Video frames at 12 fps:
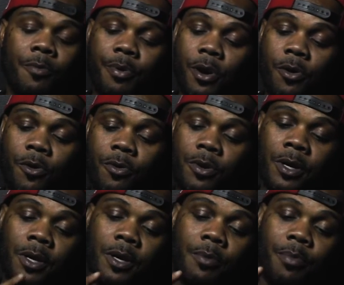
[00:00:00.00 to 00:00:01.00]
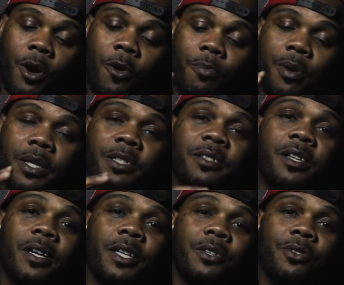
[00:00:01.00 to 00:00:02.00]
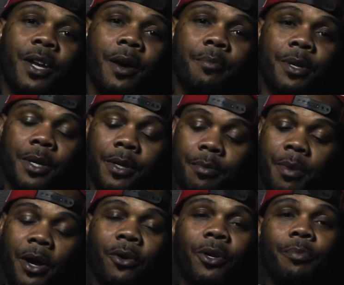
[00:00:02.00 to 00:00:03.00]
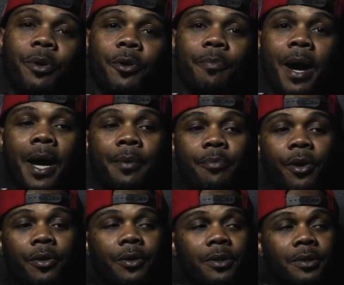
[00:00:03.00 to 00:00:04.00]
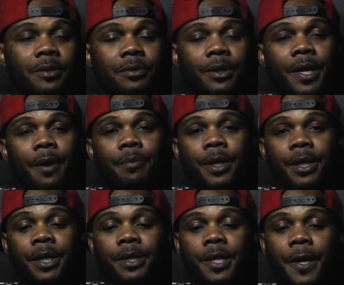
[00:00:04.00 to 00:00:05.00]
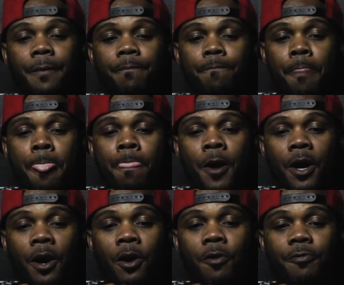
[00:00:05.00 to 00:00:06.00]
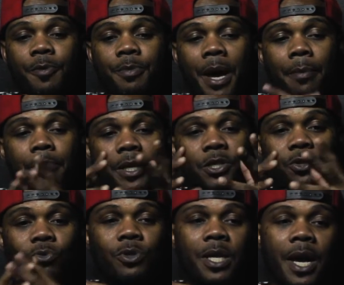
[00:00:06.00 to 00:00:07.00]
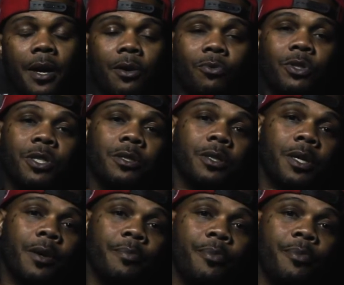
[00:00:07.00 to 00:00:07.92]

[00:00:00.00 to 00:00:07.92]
Paul Bunyan Thuggy, you know what I mean, my EarlyBirdMob brother, you know what I mean. And then from there I met Suitown, which is a good